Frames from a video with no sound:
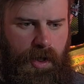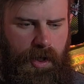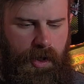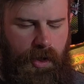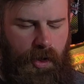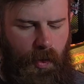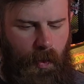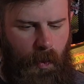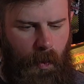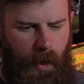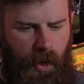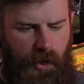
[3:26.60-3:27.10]

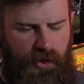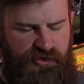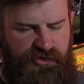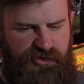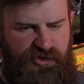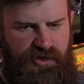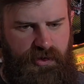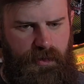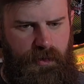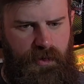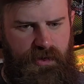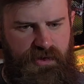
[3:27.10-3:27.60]
and at what
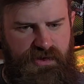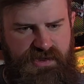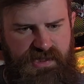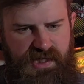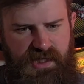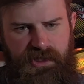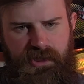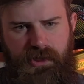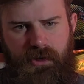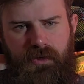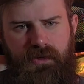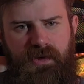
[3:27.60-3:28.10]
sequence
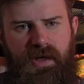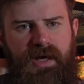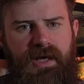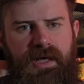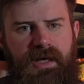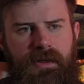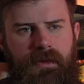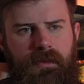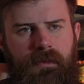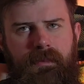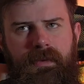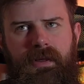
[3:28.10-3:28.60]
I do that
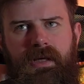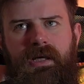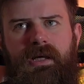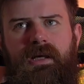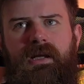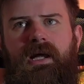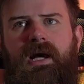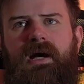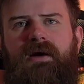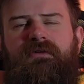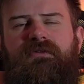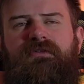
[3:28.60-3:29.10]
in, be
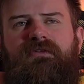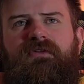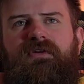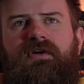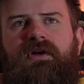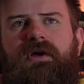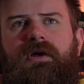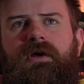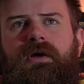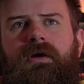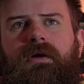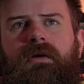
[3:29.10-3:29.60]
it
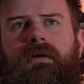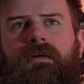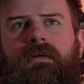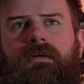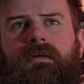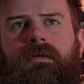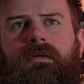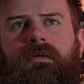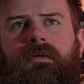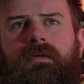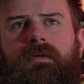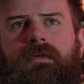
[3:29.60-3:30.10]
after
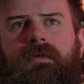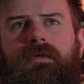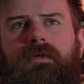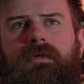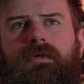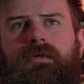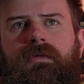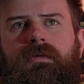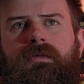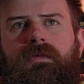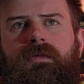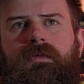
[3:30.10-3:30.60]

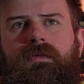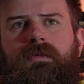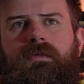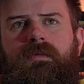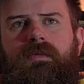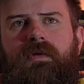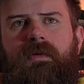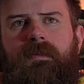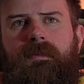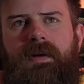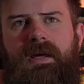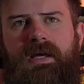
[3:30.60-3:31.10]

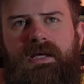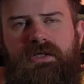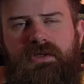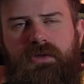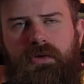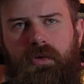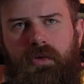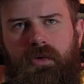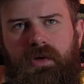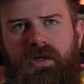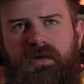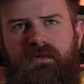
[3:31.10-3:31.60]
the base
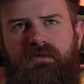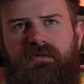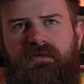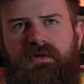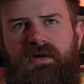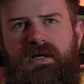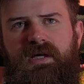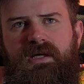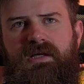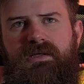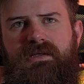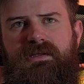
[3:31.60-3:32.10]
coating
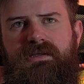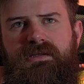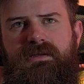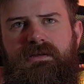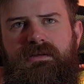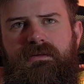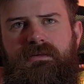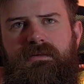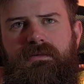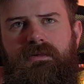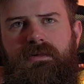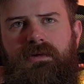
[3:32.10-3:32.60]
phase
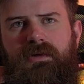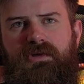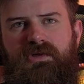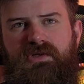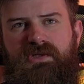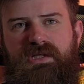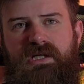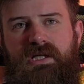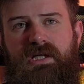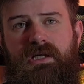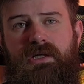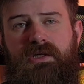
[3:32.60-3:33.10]
or
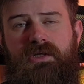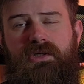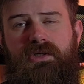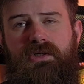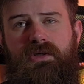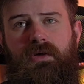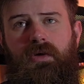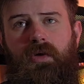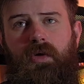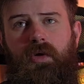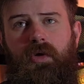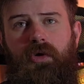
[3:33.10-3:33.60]
stage,
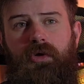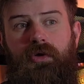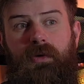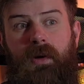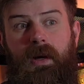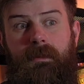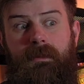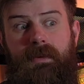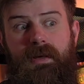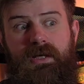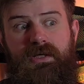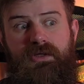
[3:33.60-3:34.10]
or do
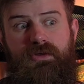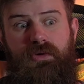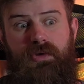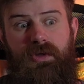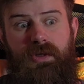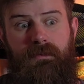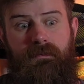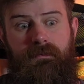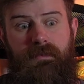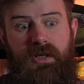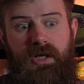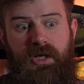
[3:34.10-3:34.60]
I base
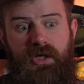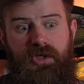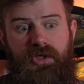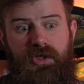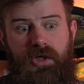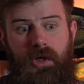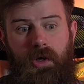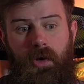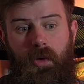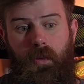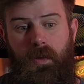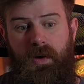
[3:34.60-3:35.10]
coat the
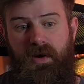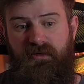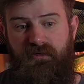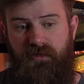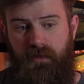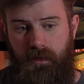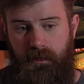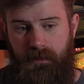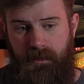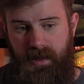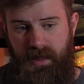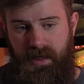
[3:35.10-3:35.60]
miniature away
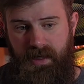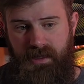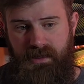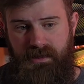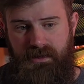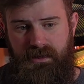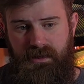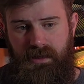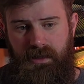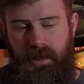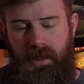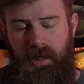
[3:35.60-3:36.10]
from the
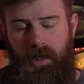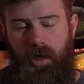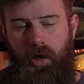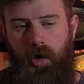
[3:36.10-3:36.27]
base,